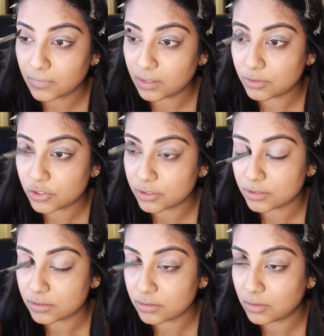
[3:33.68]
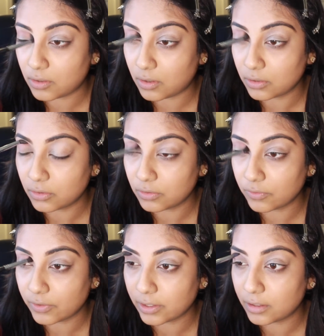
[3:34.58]
and just all
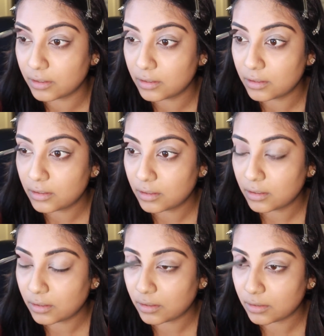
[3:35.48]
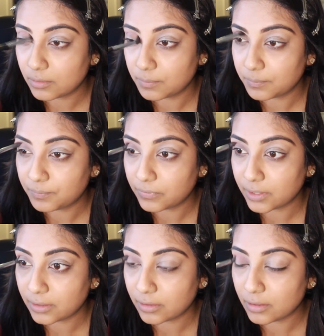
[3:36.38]
over
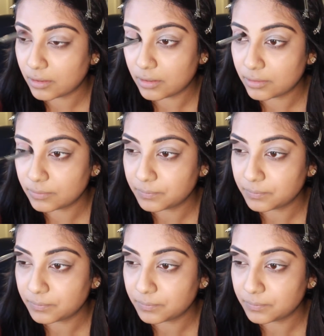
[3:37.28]
like that.